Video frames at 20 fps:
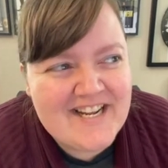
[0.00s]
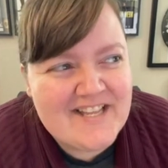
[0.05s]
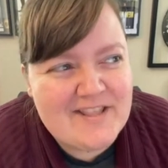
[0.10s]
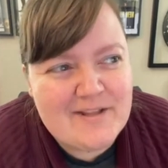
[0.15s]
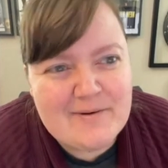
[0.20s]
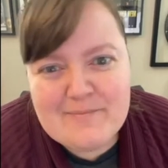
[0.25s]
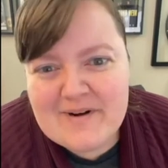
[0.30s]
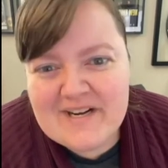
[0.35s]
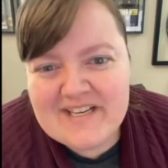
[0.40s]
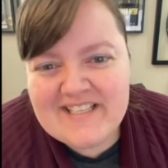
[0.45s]

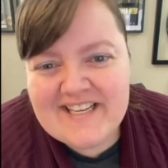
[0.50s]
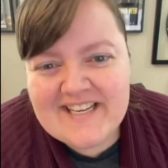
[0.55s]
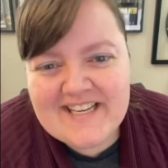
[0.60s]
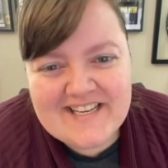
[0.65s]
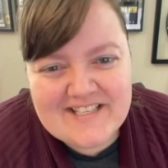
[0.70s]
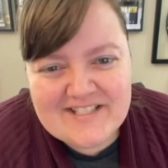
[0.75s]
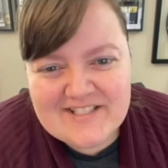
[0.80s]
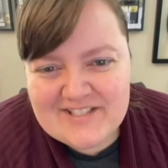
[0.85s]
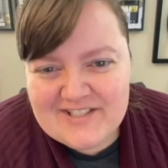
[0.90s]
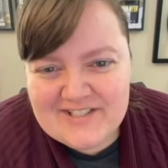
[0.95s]
the
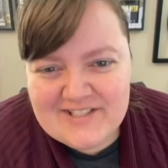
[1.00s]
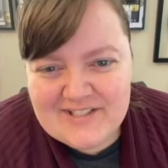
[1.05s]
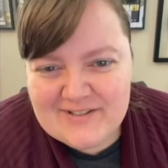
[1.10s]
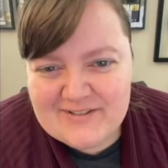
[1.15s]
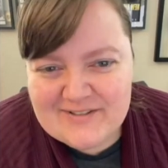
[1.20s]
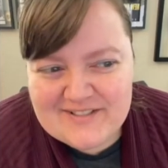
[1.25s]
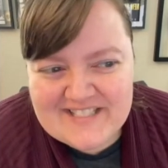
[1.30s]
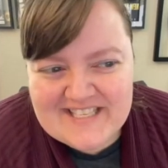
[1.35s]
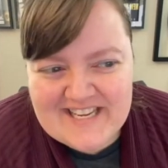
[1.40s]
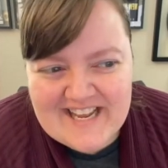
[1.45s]
Mondayest
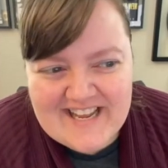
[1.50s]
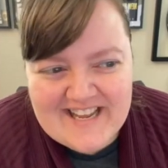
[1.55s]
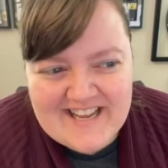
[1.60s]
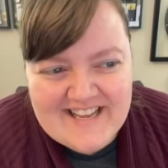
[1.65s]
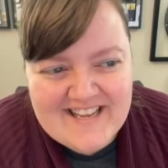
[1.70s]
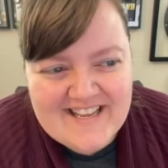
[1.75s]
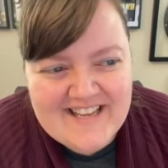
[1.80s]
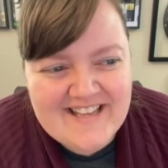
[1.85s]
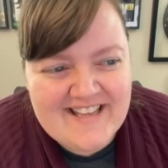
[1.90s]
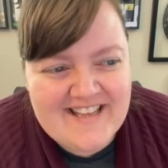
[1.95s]

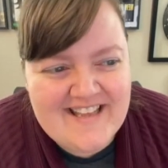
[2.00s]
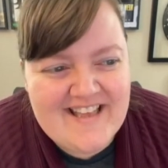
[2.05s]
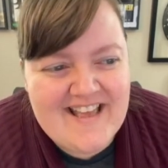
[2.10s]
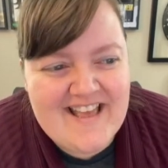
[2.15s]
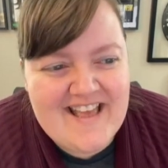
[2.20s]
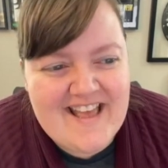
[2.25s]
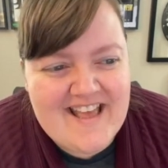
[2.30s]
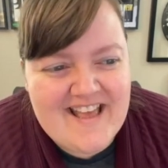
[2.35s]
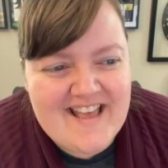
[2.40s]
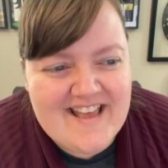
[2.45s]
Tuesday
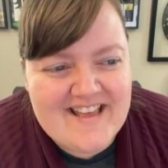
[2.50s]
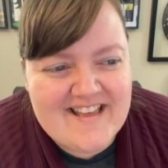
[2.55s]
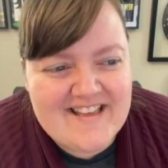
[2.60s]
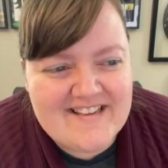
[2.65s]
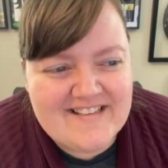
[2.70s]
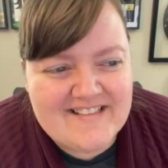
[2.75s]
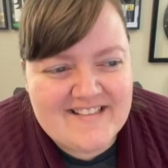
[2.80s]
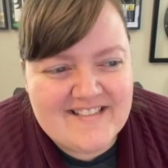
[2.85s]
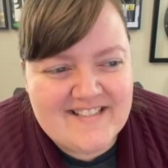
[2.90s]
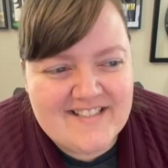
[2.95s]

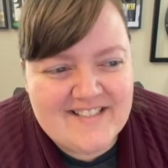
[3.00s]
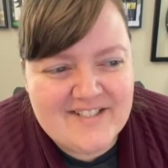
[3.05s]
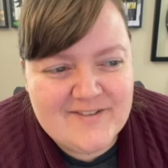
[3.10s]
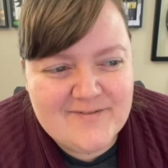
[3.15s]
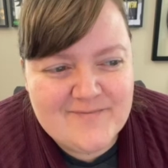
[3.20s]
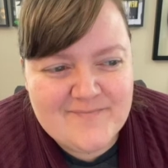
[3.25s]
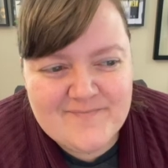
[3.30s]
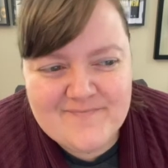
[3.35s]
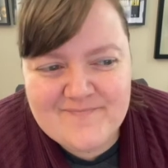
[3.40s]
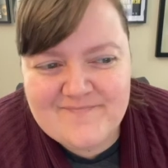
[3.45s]
and
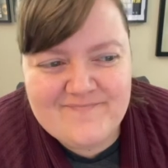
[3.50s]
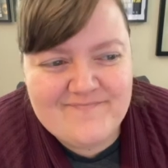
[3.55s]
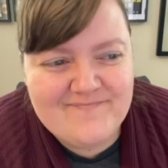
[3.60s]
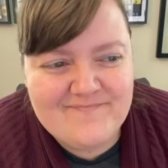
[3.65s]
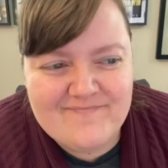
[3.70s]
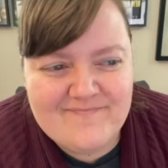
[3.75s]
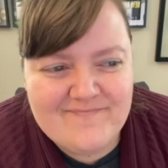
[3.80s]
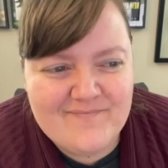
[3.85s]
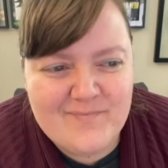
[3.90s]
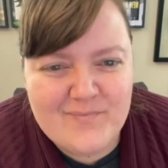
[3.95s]

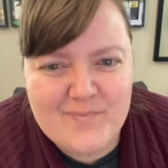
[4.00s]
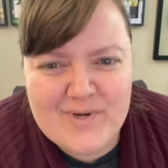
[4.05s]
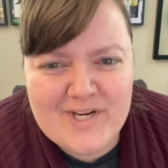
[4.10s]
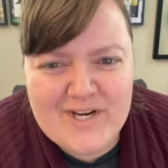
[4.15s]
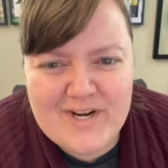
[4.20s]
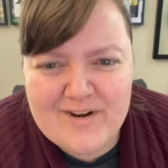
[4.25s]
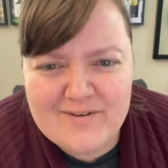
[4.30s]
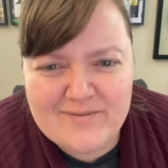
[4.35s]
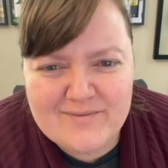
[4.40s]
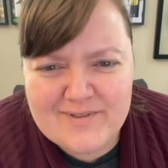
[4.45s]
we
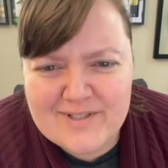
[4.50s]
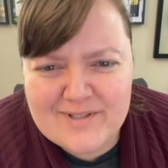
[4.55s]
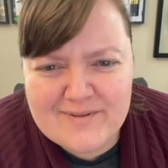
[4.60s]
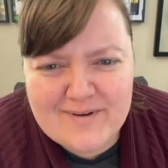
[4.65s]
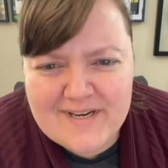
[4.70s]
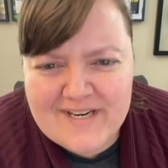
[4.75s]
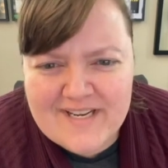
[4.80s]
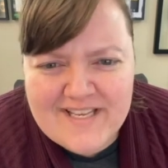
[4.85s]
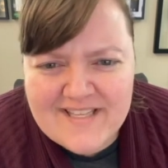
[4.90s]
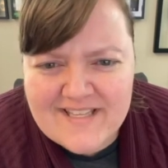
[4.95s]
don't do
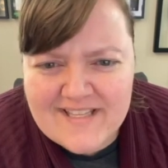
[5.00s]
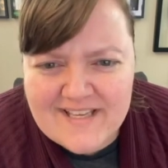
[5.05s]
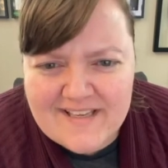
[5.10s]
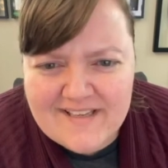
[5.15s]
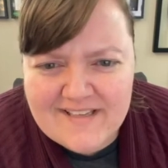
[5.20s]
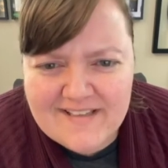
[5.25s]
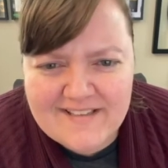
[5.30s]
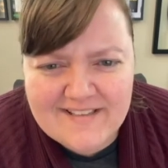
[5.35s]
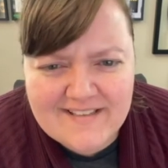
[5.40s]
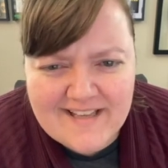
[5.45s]

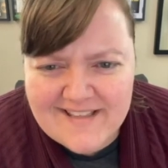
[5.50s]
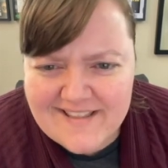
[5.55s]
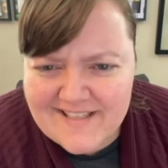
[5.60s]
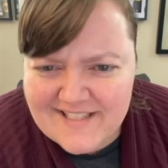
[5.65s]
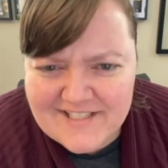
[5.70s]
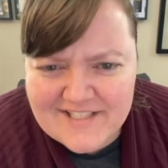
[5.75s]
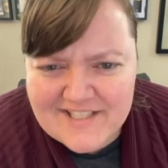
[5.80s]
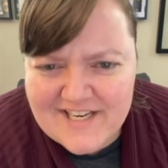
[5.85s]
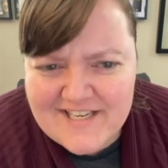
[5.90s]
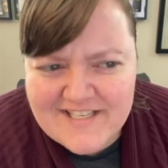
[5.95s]
anything.
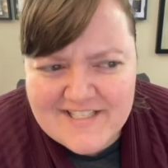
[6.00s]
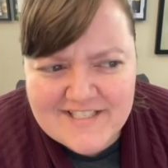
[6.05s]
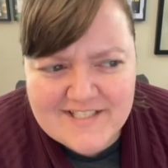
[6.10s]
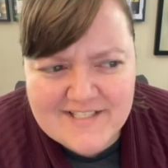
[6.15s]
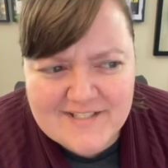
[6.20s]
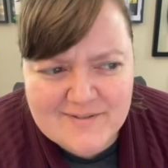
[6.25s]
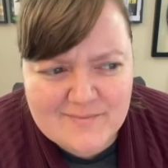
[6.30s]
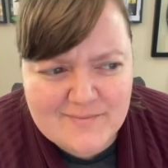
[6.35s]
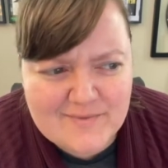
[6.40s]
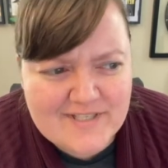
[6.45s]
Nothing
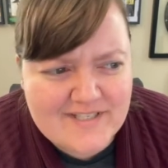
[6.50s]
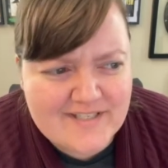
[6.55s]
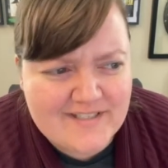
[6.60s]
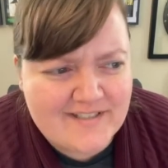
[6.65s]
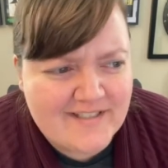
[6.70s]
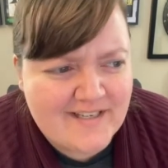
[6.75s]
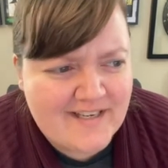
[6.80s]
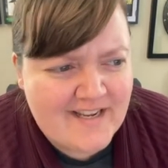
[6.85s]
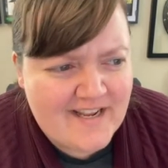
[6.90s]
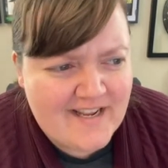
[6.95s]
changes. We
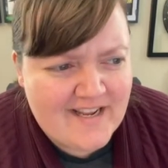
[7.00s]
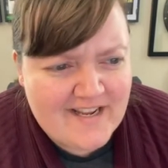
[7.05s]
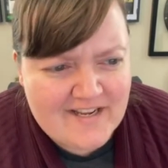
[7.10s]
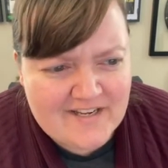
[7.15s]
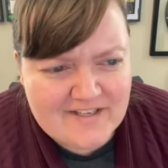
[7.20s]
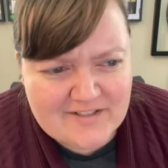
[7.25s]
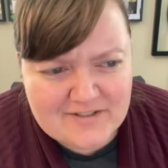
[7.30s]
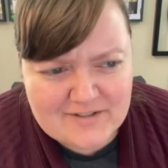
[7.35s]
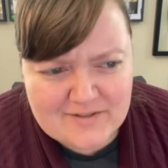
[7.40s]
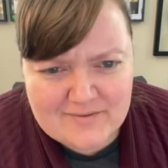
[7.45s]

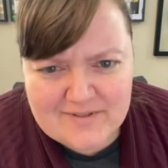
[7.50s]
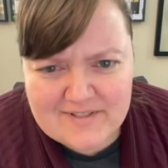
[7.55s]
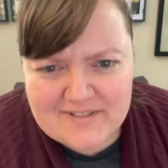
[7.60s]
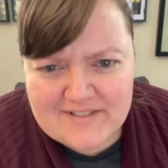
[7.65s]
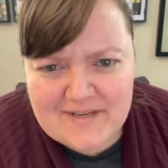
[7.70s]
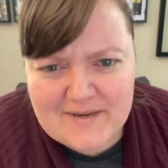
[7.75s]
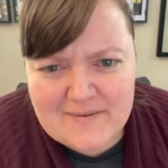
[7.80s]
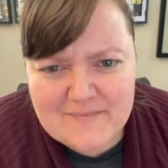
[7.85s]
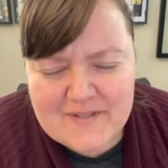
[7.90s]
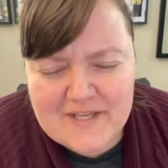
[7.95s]
do the
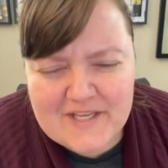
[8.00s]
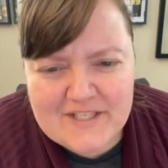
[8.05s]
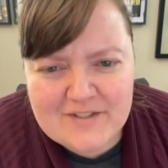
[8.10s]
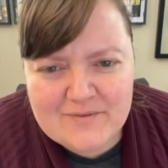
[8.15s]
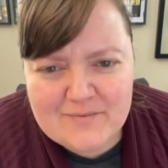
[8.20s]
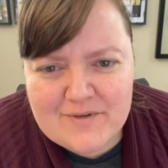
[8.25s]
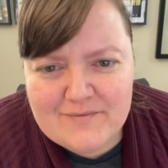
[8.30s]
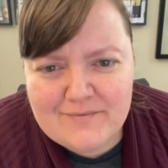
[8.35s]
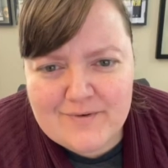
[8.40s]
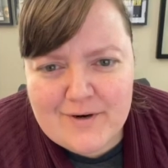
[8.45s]
same thing
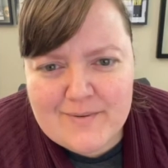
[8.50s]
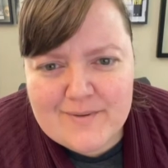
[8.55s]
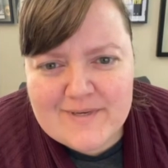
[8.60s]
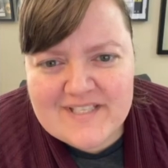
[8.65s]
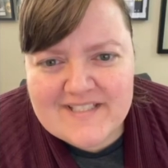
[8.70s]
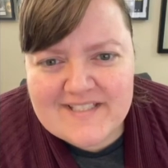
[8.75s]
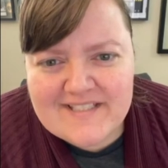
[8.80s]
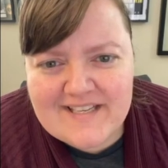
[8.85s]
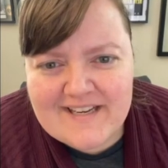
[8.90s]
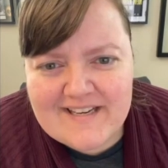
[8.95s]
that we've
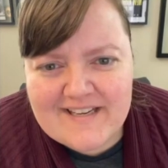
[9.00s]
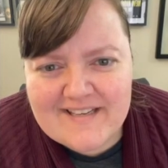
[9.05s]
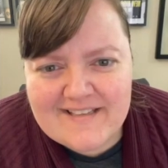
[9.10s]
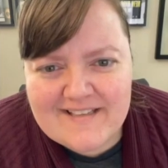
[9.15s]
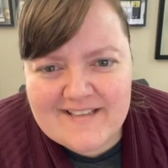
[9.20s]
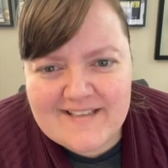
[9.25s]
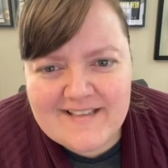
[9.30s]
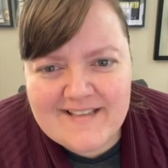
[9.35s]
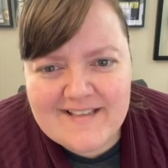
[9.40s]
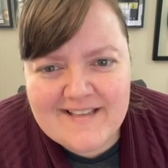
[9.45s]
always
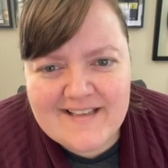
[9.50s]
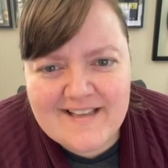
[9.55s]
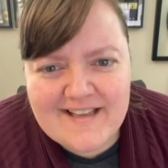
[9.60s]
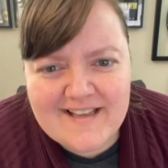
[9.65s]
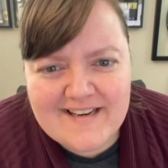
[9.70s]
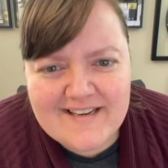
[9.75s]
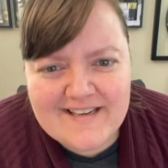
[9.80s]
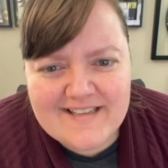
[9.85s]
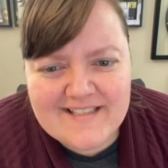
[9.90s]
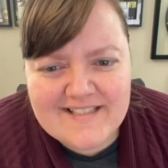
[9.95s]
done.
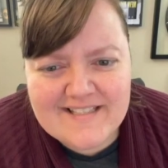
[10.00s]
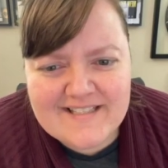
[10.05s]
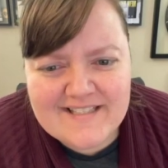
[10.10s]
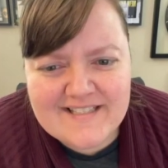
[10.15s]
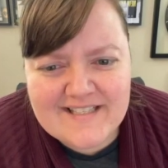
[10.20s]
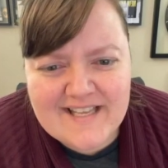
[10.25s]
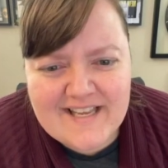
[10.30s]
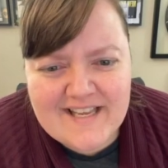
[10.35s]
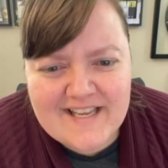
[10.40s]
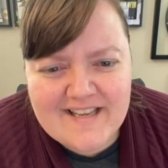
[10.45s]
And
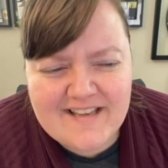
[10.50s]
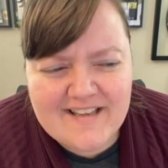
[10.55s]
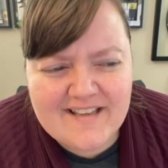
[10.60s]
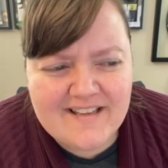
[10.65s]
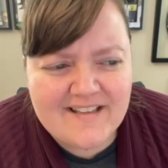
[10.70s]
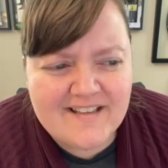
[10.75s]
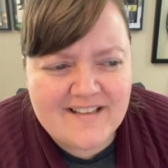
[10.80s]
it's like,